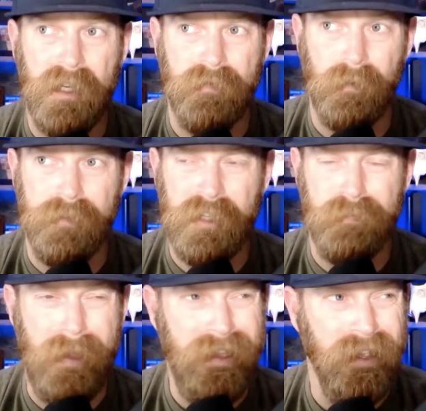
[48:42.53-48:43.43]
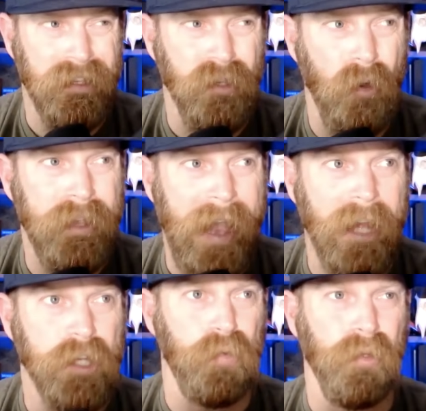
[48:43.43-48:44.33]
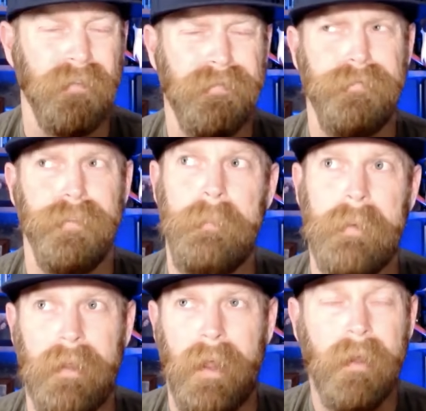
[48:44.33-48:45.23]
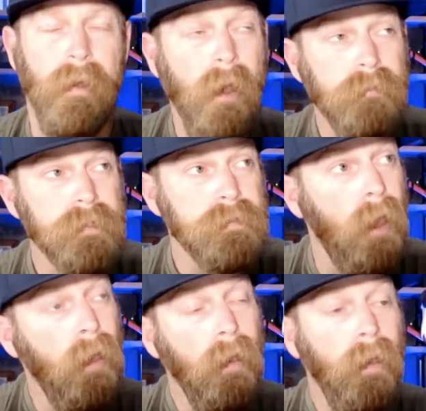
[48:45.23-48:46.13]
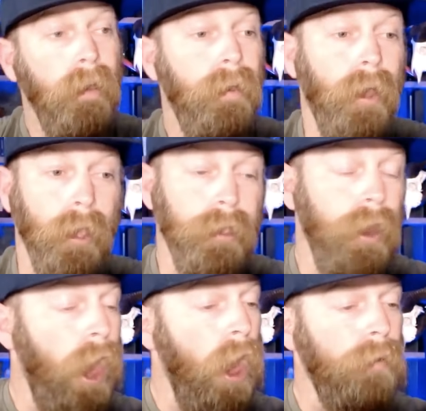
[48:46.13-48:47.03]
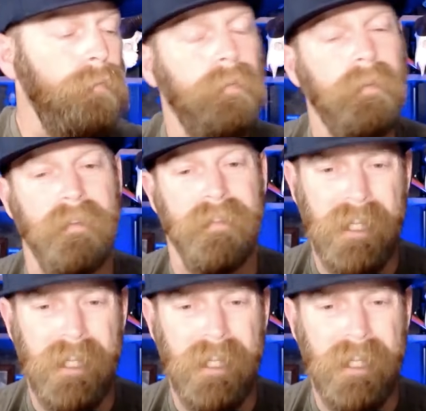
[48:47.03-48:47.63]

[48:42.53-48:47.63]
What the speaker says: from just making it so casual and flippant, like, oh, I'm just hanging out. That's